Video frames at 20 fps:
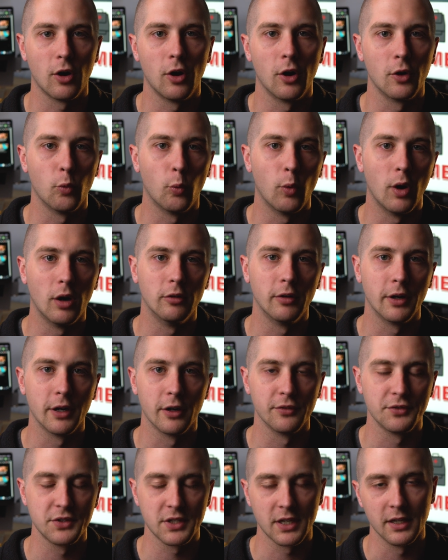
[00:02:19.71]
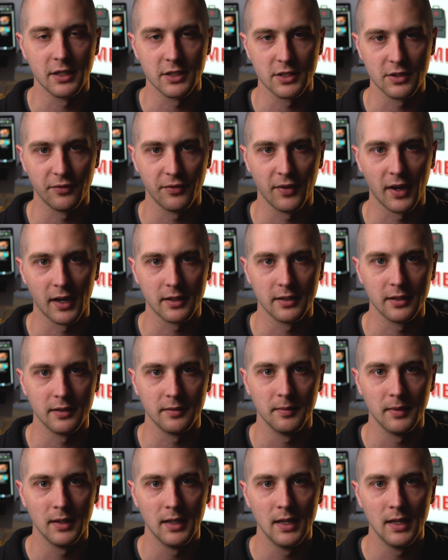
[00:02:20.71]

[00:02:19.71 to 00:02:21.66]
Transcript: on what layer of skin is affected.